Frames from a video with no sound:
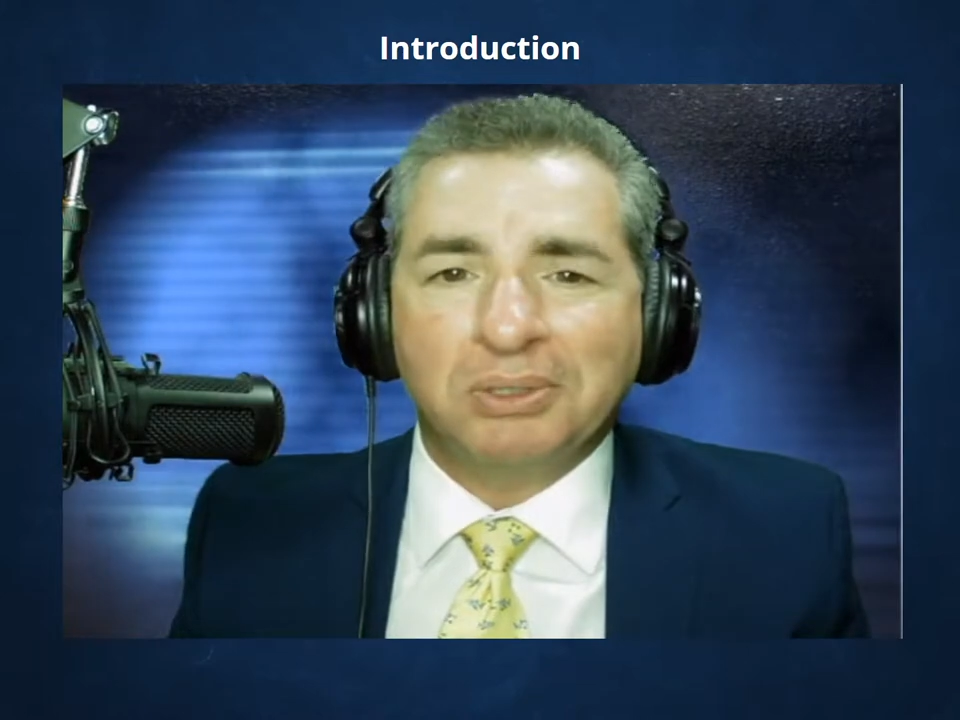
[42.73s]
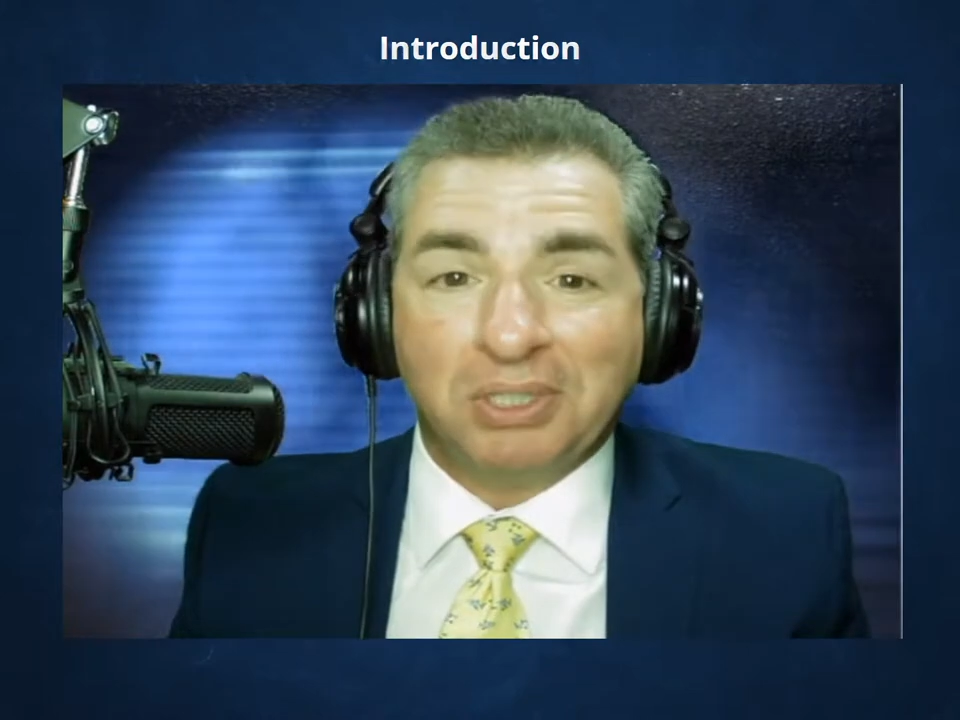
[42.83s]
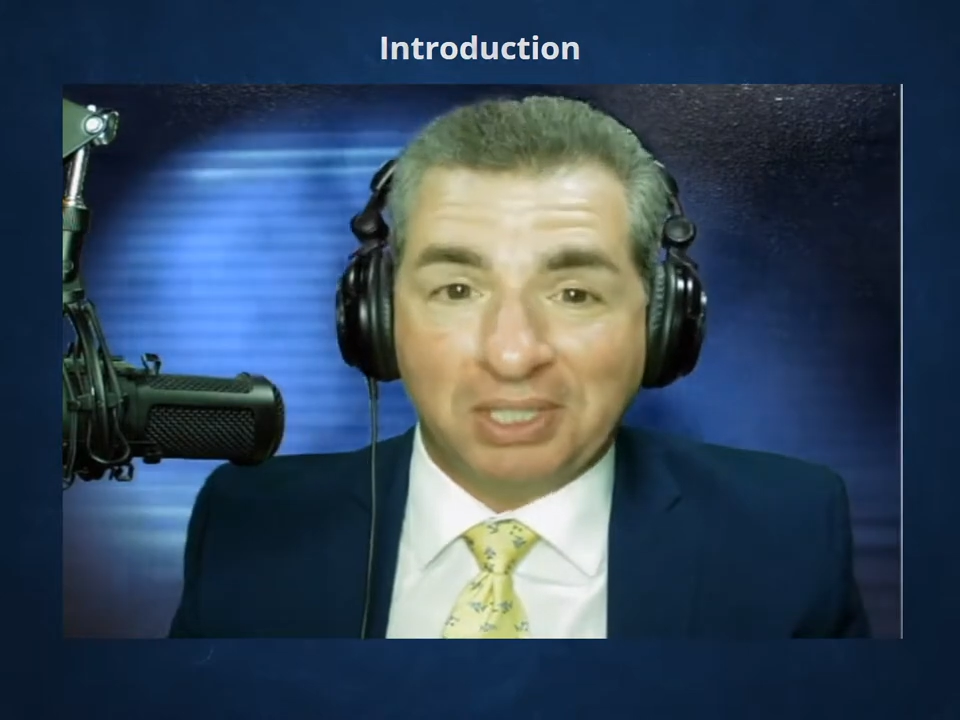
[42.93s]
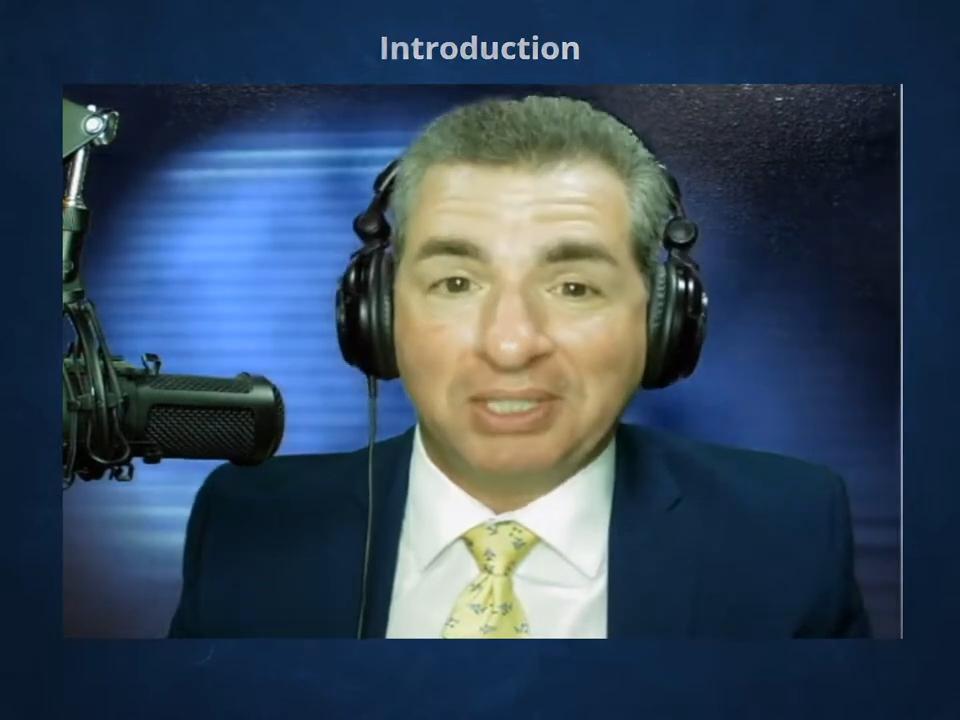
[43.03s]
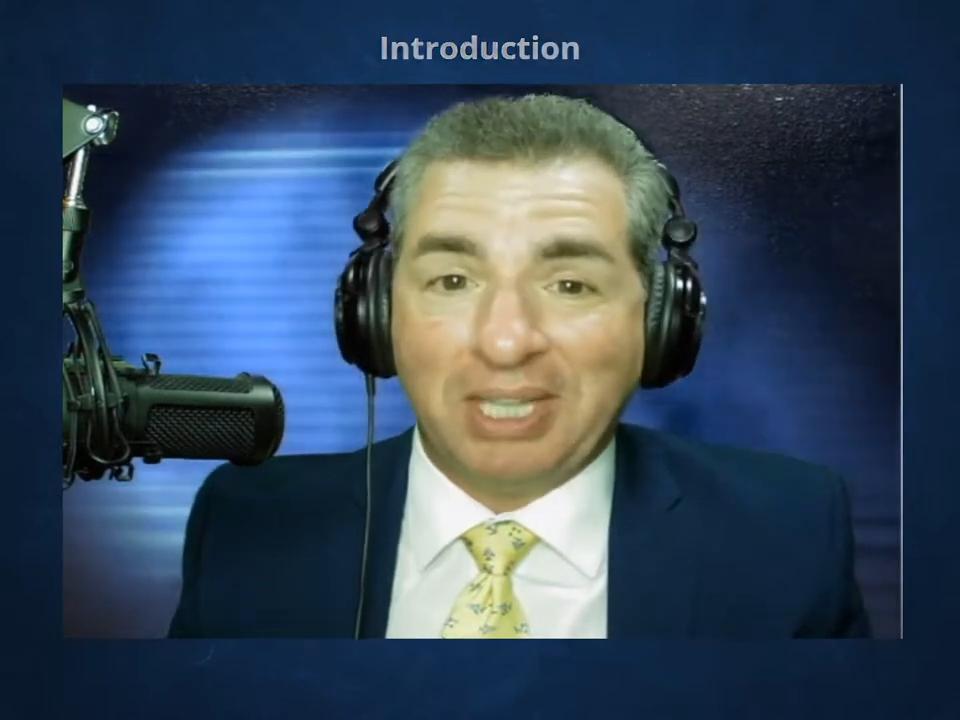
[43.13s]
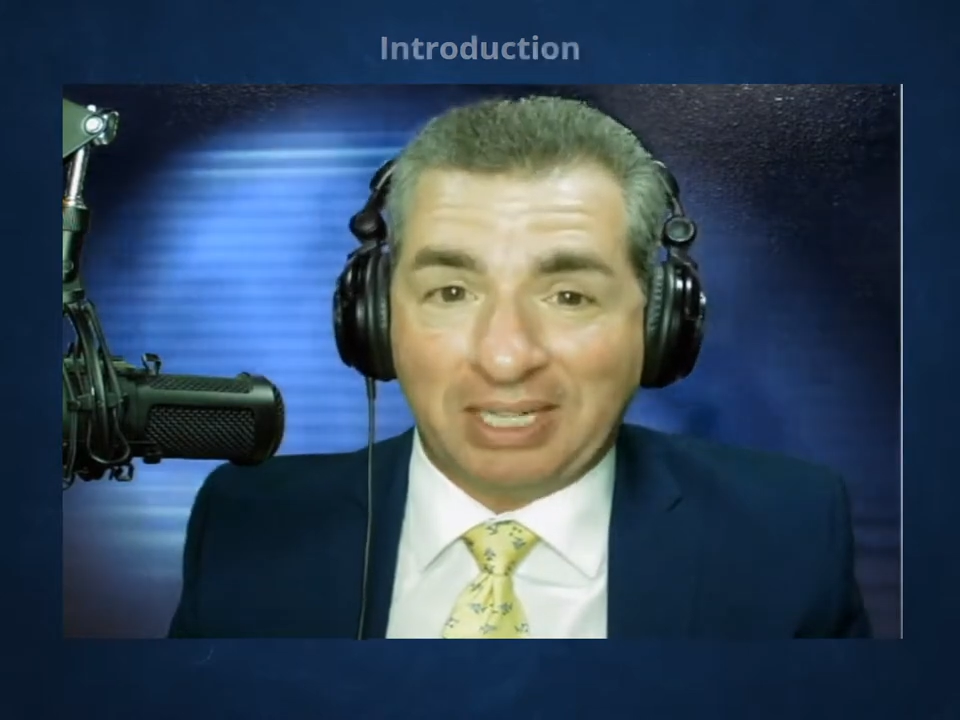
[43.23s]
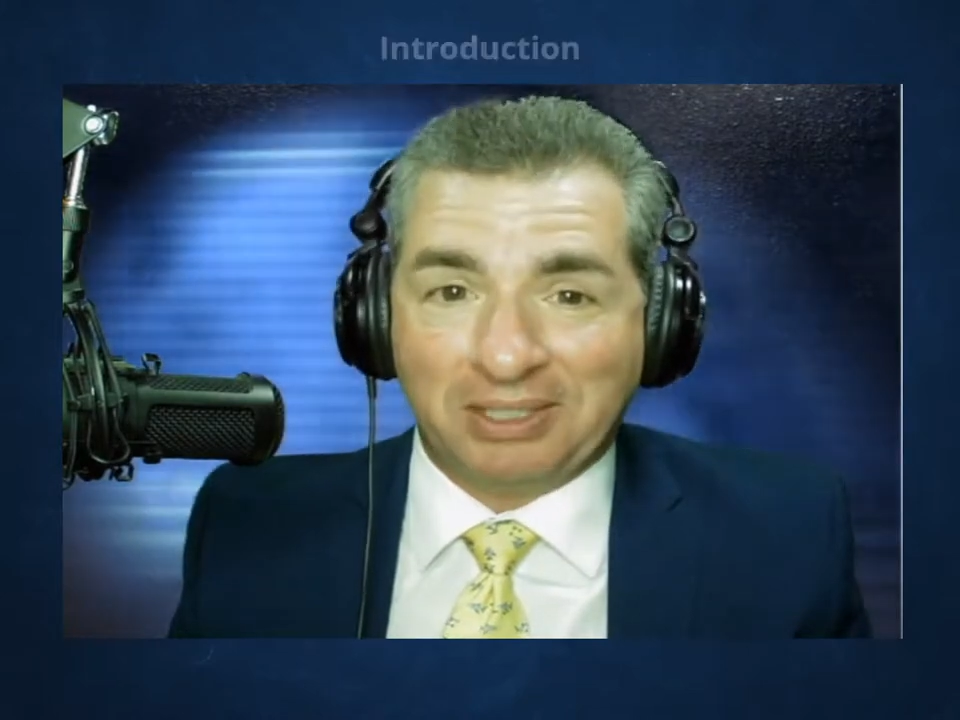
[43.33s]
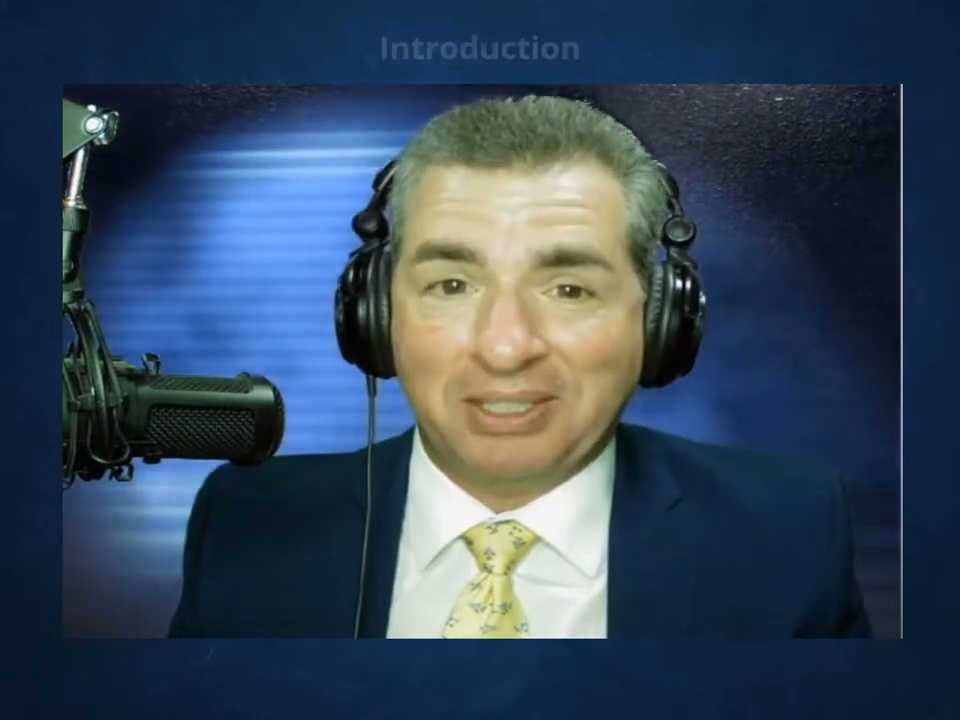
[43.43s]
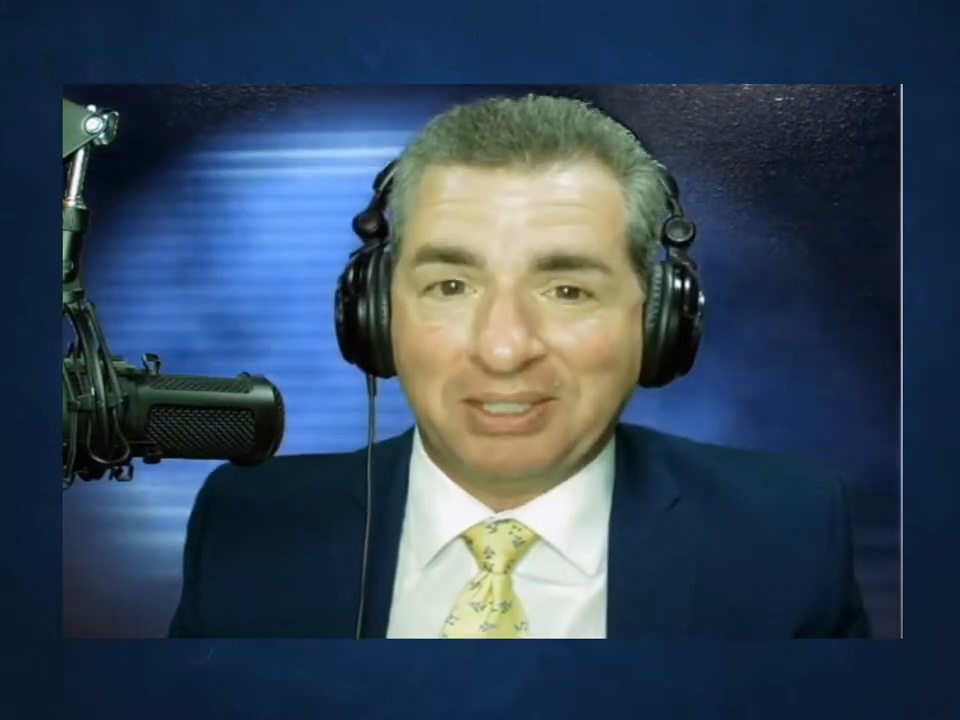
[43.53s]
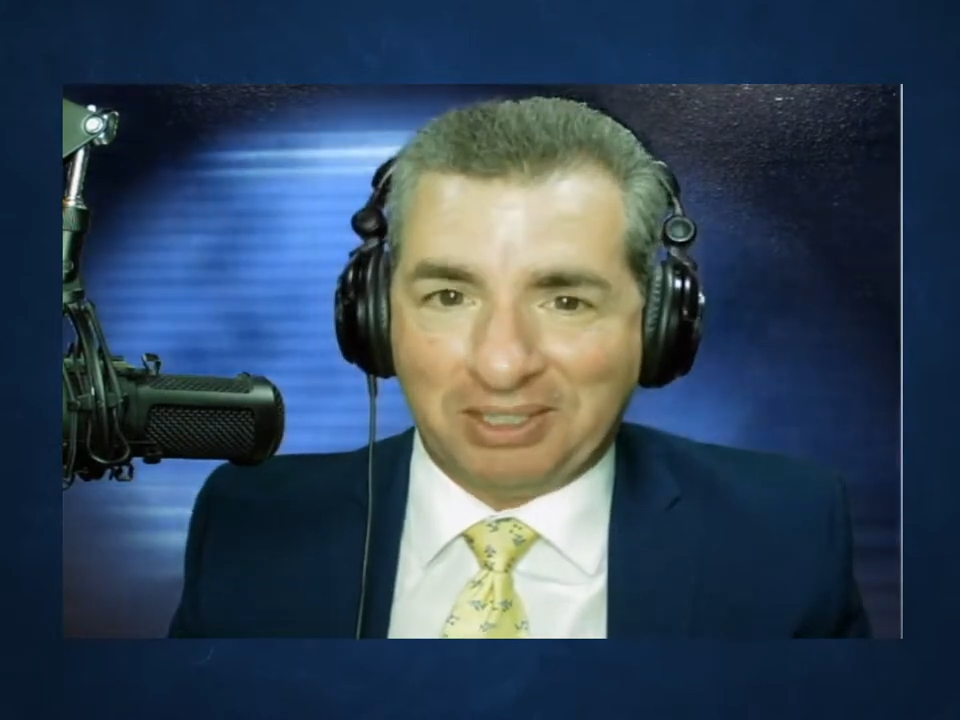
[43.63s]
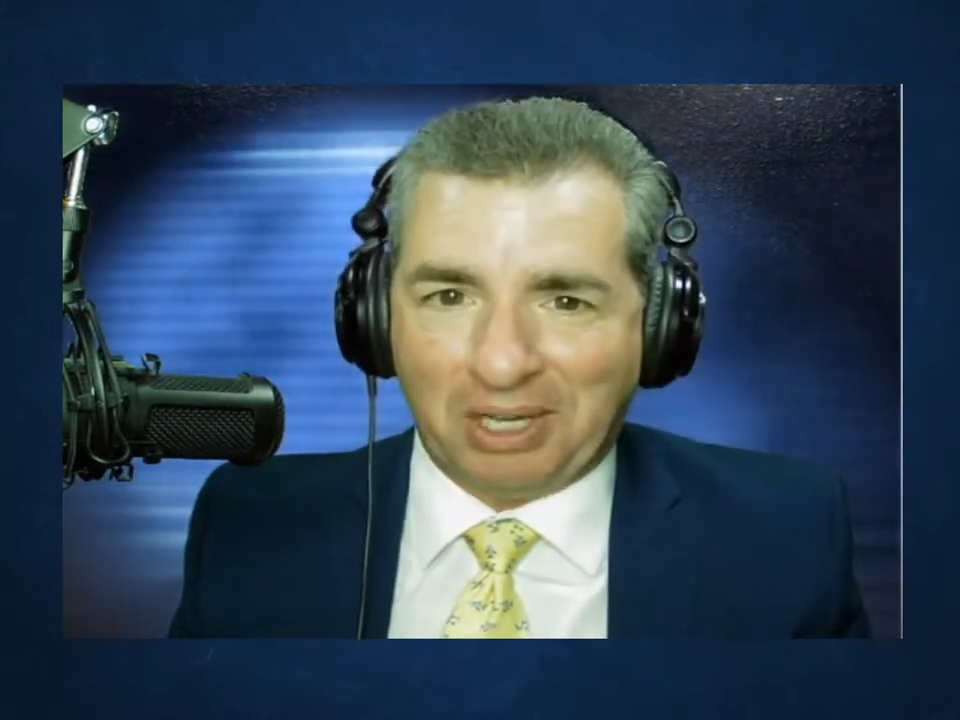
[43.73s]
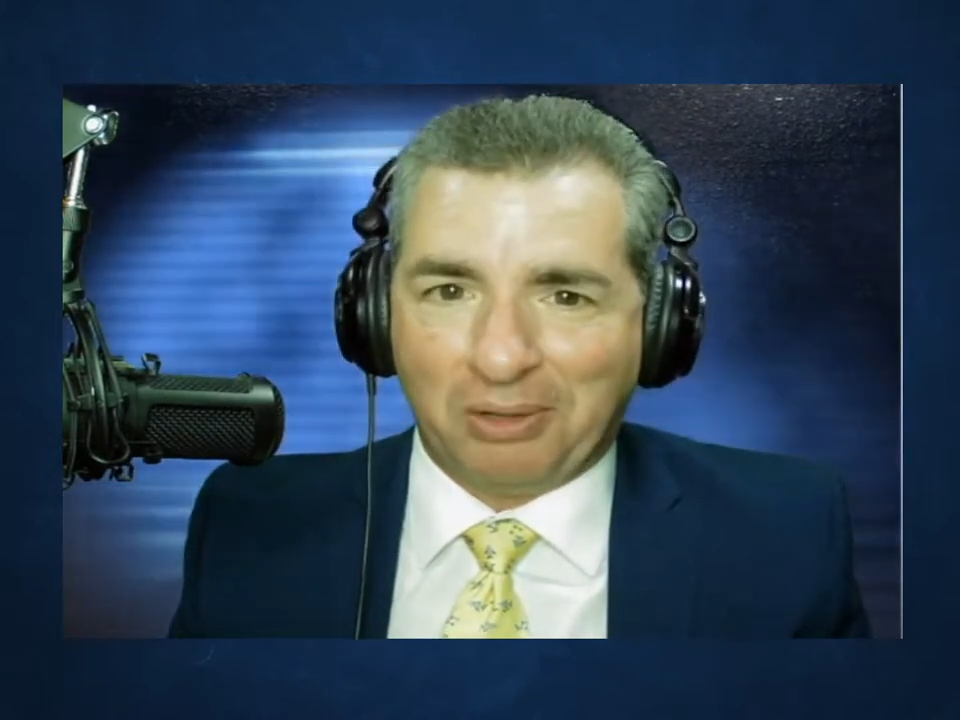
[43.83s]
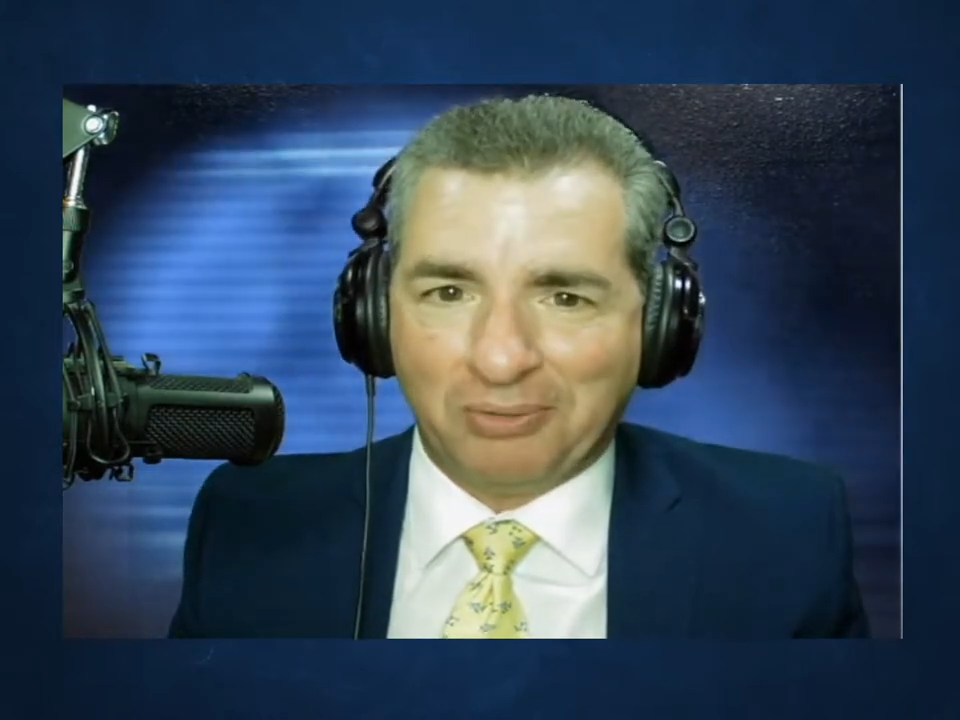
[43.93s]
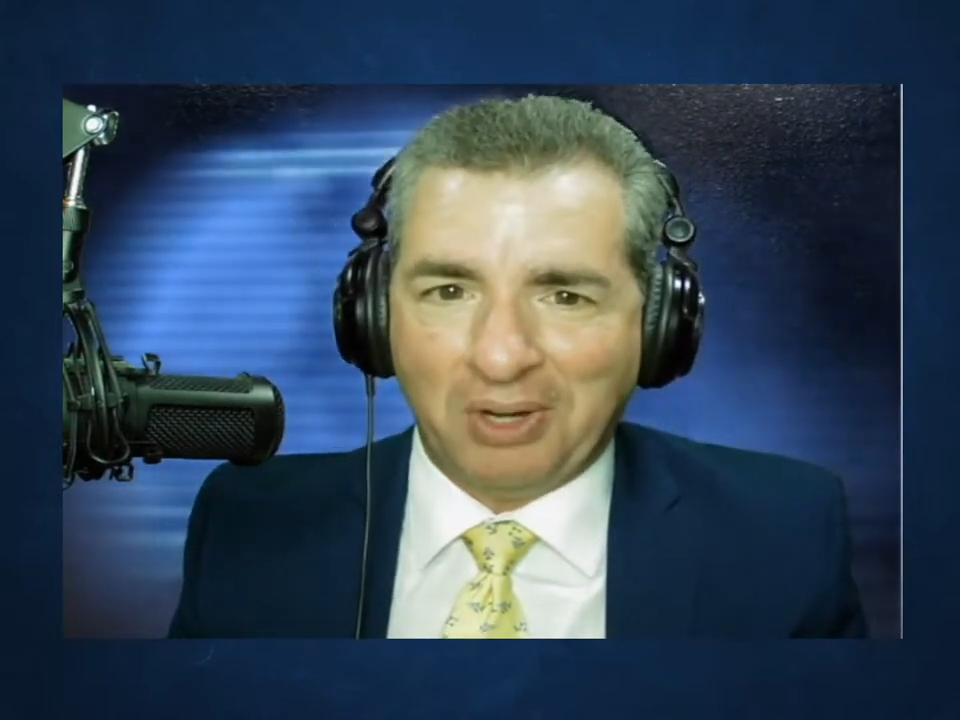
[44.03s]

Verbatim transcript: to the text itself.